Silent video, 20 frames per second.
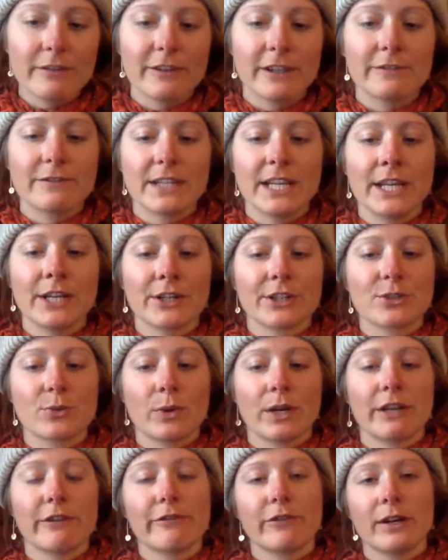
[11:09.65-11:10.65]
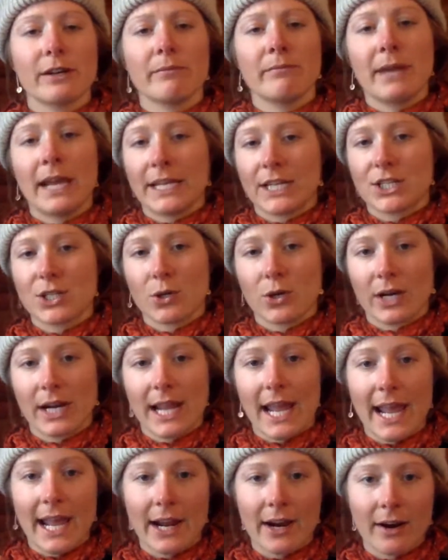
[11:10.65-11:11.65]
15 or 20-foot
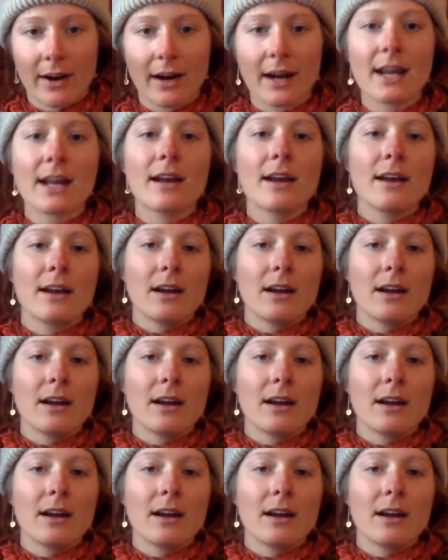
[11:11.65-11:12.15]
mandatory air